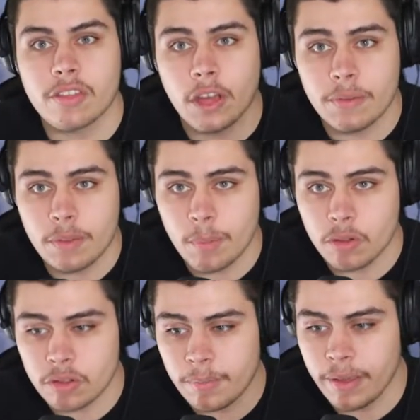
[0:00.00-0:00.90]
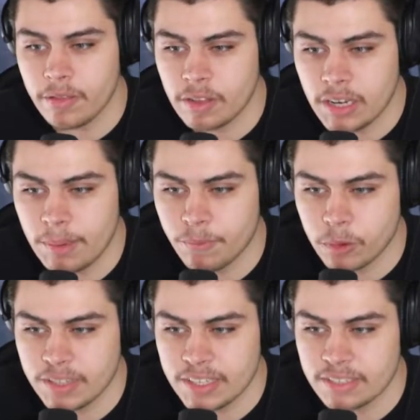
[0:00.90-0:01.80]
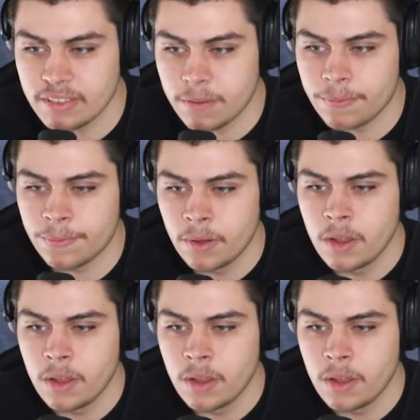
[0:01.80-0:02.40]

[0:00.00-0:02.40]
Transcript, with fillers: just thought of the most amazing name for Tinkatuff.